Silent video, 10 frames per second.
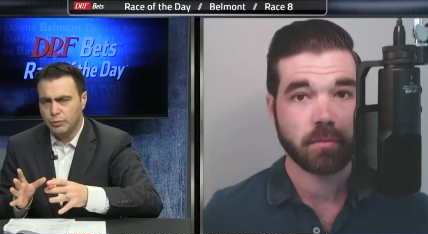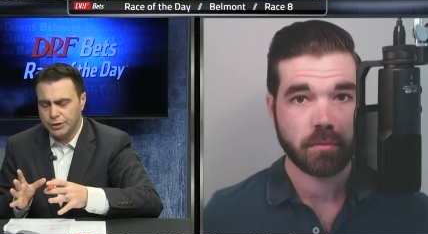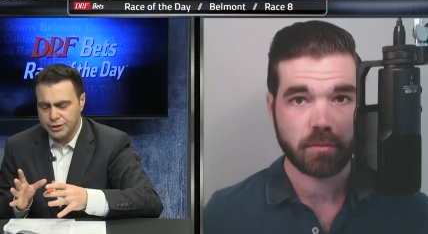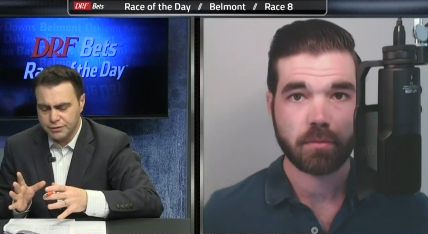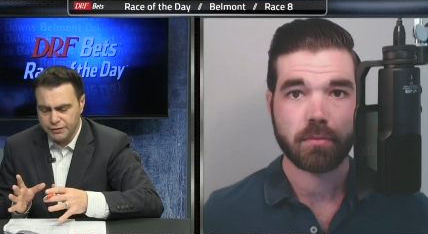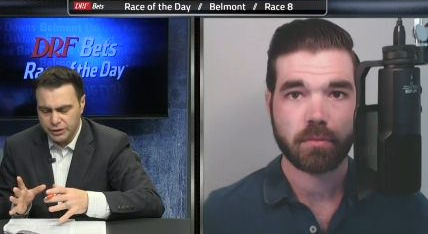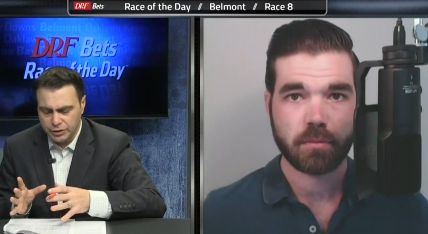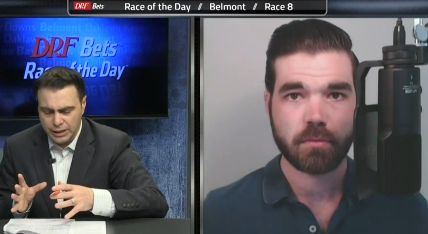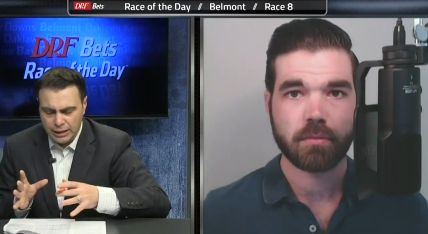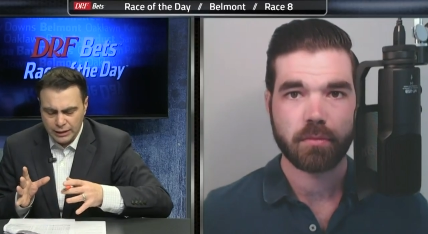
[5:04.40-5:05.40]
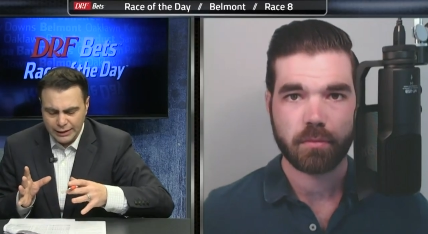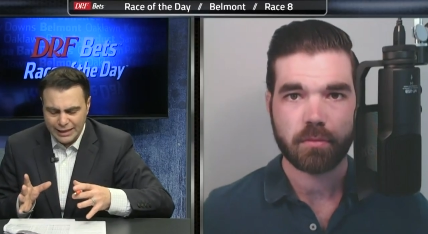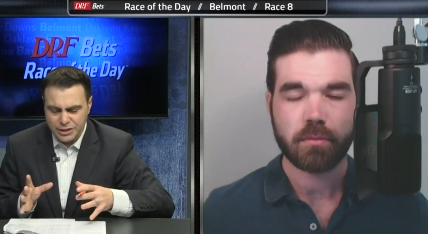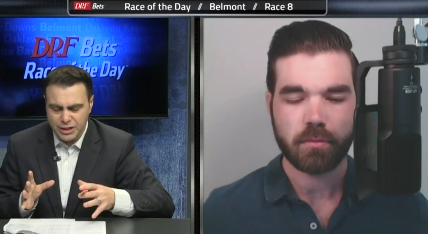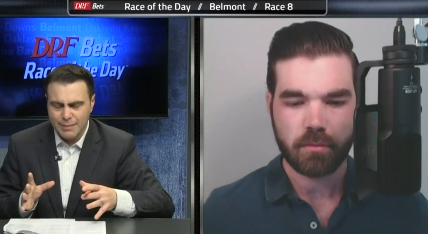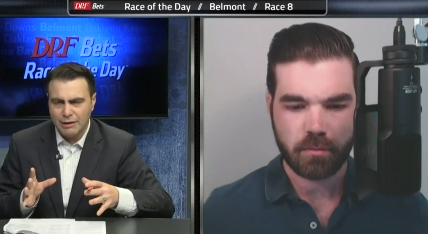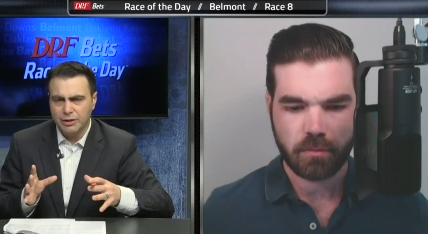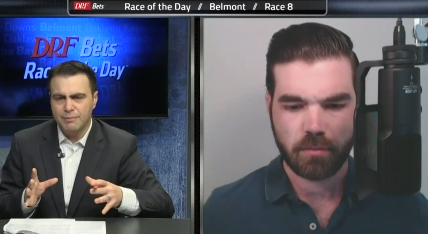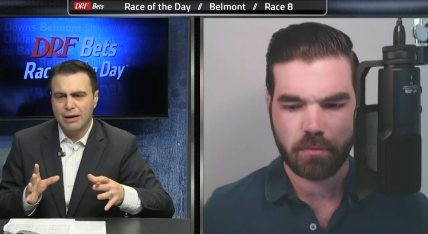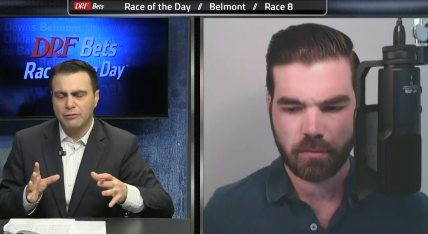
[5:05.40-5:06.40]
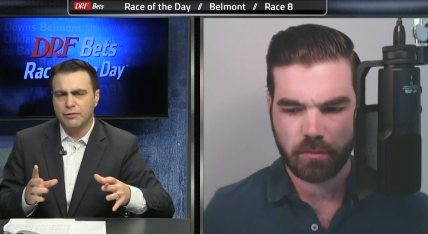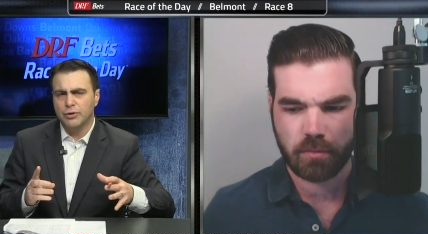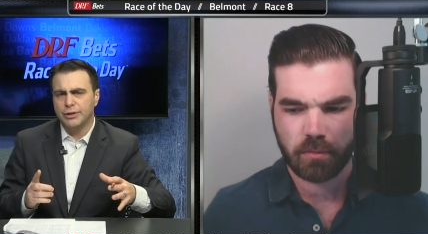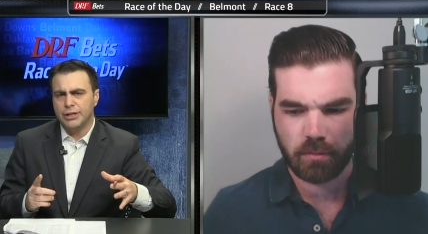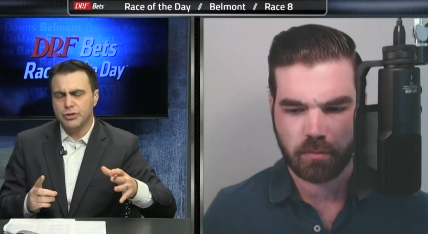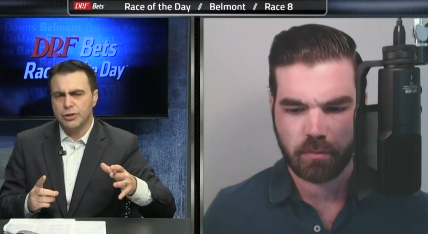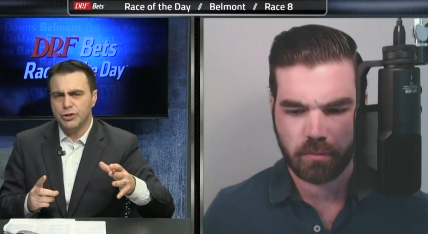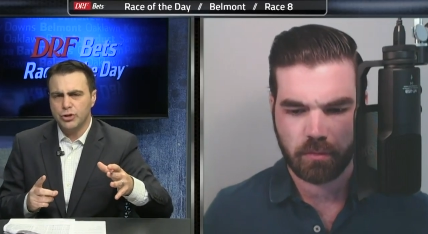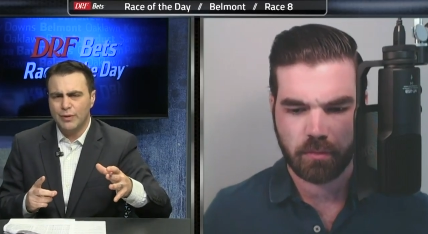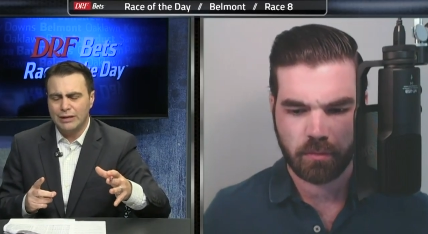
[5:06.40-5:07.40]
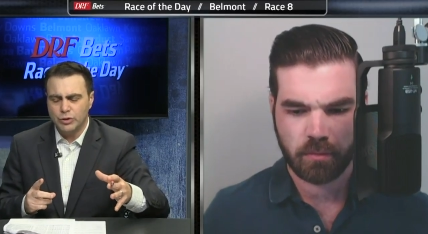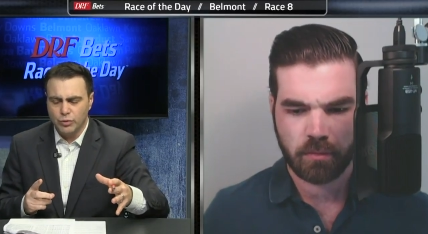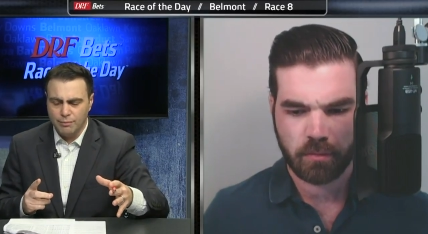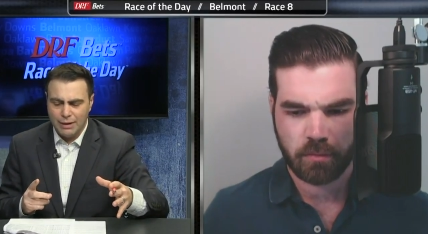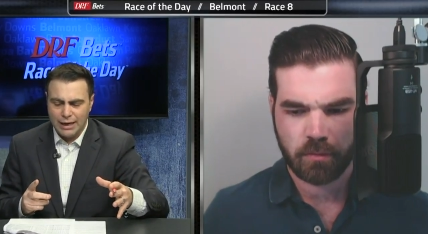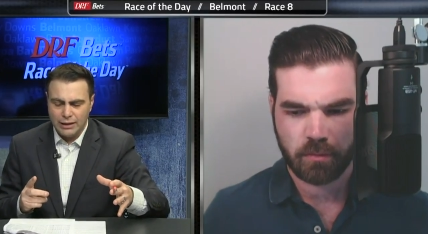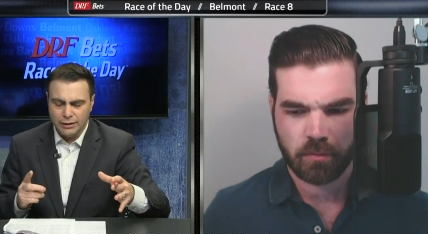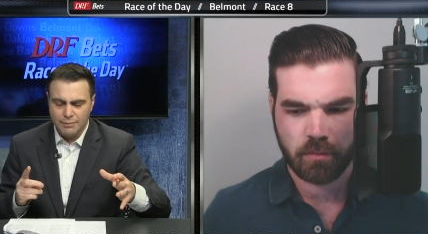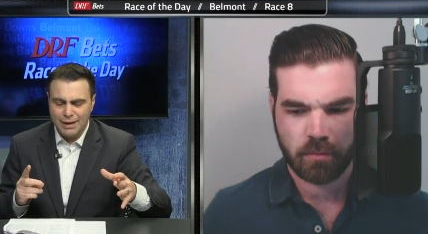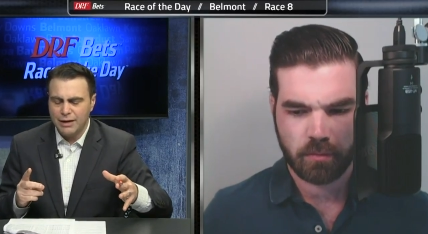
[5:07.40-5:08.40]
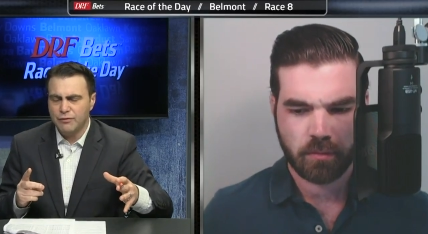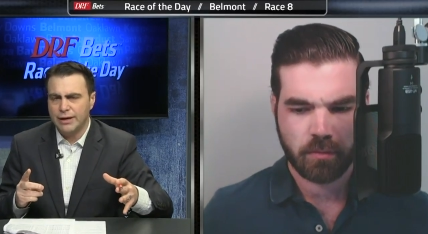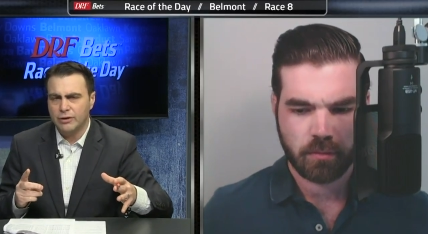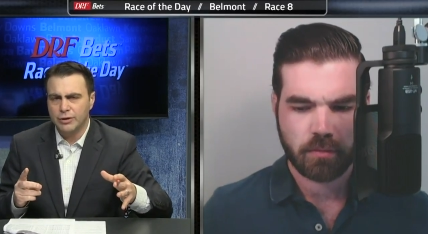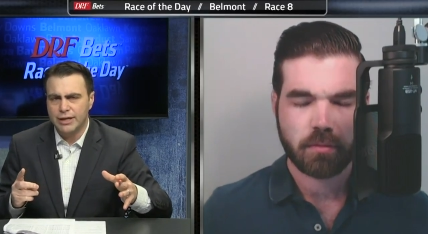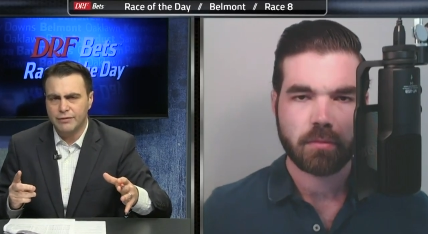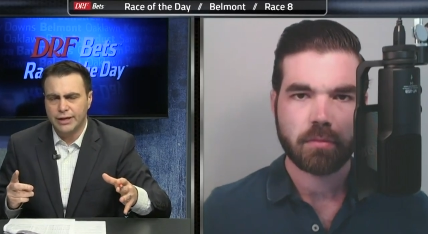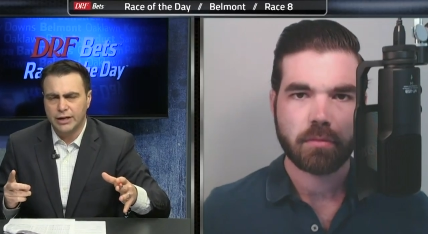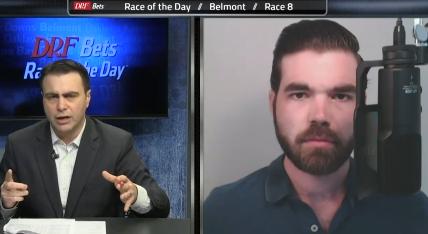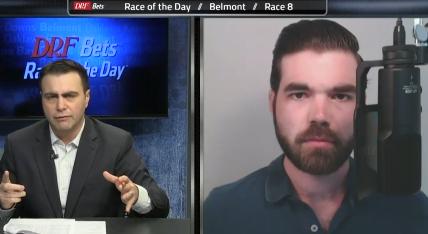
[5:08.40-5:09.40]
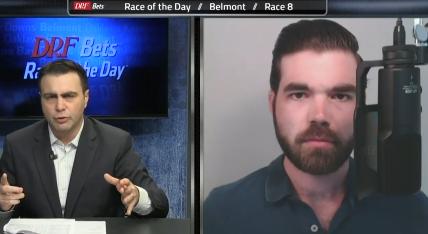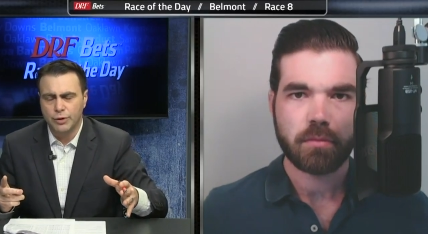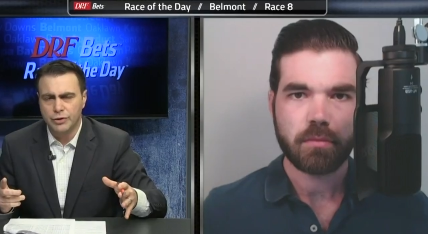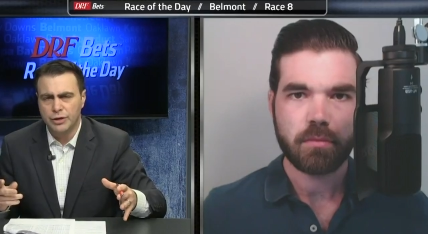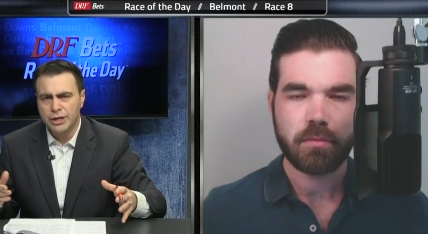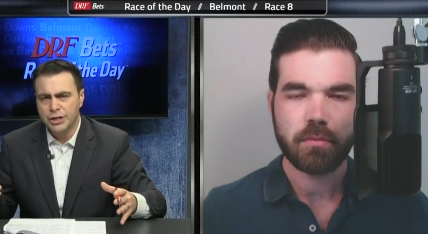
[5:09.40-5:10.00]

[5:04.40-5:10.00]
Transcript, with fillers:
Speaker 1: with this field. Last time out in the Mount Vernon, they stretched her out to a mile, and Manny Franco could never get cover with her.